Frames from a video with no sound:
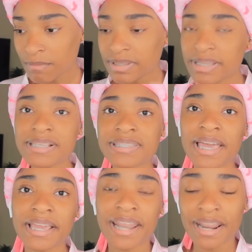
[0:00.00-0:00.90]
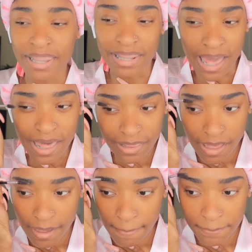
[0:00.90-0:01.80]
really, it's like not a lot,
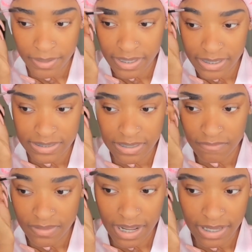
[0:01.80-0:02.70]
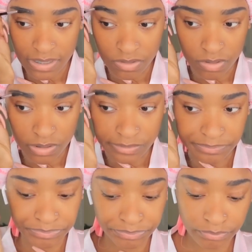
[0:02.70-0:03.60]
like, but it's stuff that I can, you know,
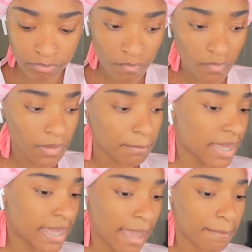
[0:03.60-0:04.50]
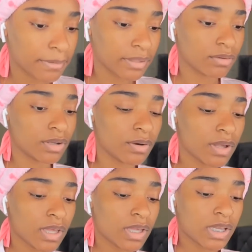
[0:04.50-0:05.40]
make happen, you know.
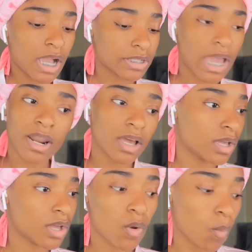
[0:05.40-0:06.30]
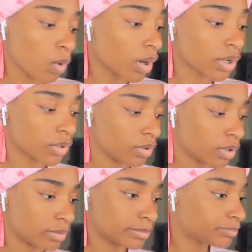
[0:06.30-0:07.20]
I just gotta work, you
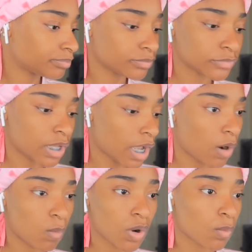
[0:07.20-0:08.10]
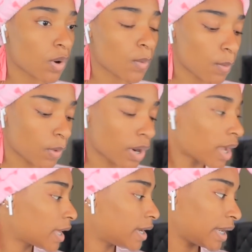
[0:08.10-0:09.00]
know. Gotta work,
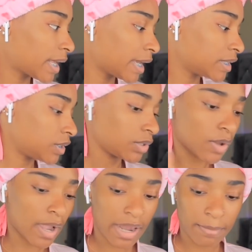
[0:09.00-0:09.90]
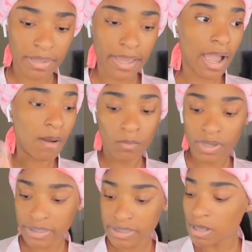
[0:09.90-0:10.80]
dedication, you know. I gotta be like, I
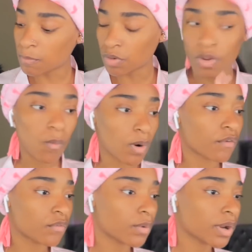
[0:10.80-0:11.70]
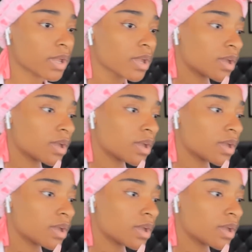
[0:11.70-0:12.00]
want this, I'm gonna go work for it.